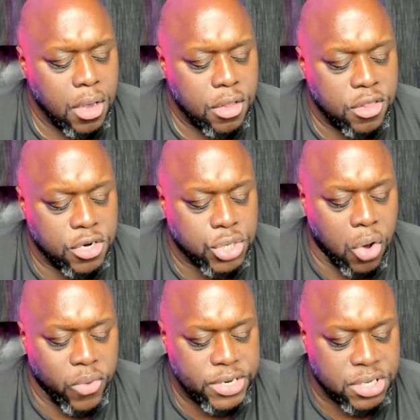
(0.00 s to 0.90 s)
there's
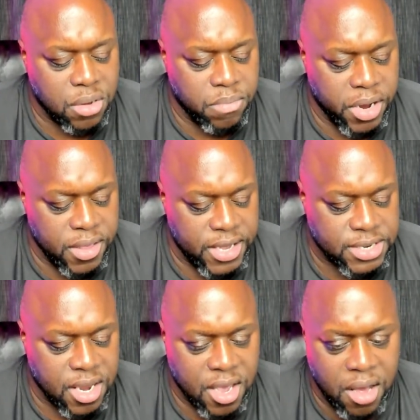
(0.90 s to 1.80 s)
always somebody that's
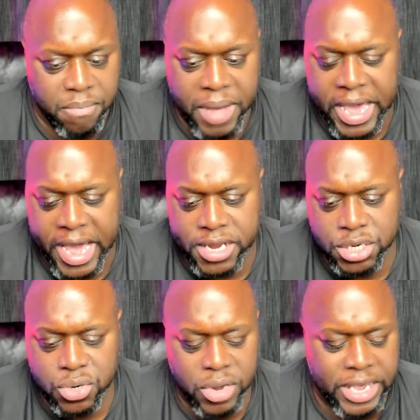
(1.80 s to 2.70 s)
going to come behind
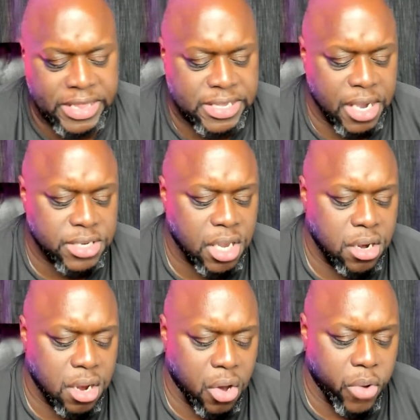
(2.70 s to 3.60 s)
you and doesn't
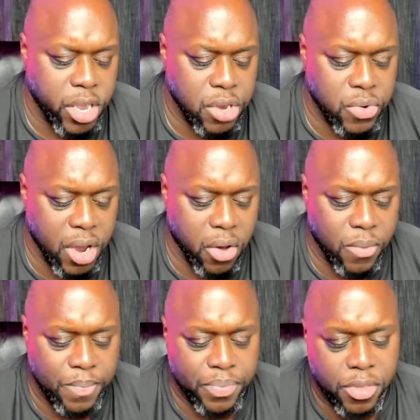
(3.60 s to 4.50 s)
know what you know.
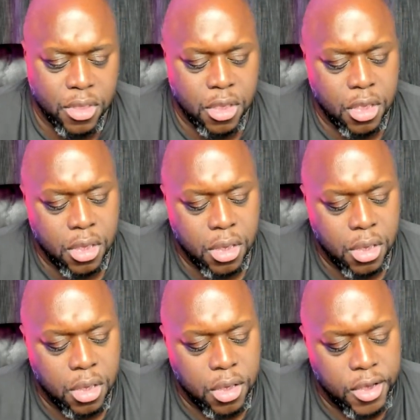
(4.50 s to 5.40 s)

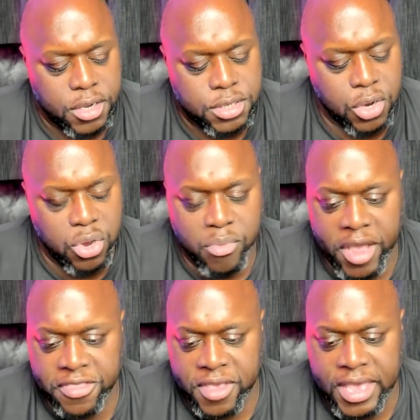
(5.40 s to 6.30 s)
So you
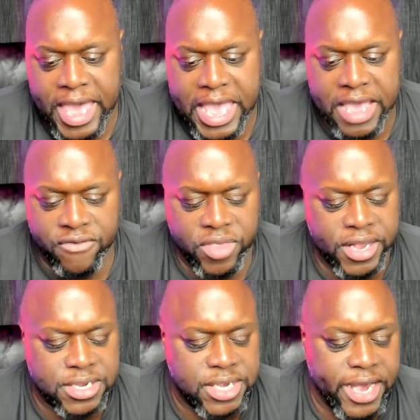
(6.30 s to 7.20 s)
might think, hey,
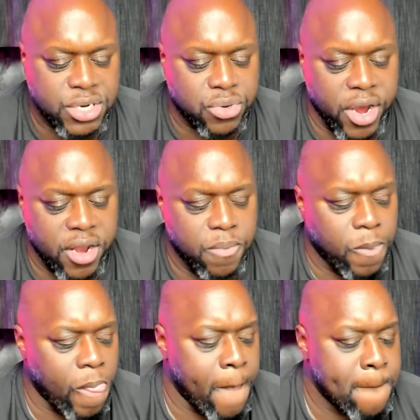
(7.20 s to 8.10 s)
everything is
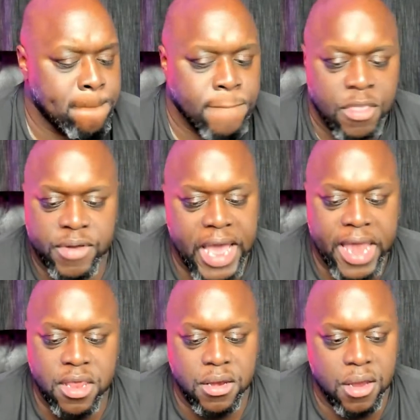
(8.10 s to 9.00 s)
saturated, but
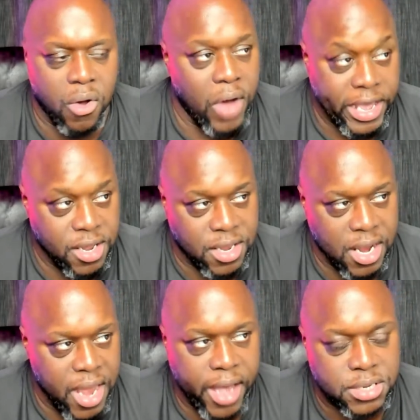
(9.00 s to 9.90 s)
I didn't know I could
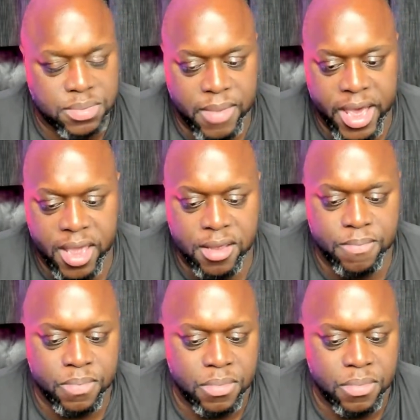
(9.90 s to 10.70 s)
connect my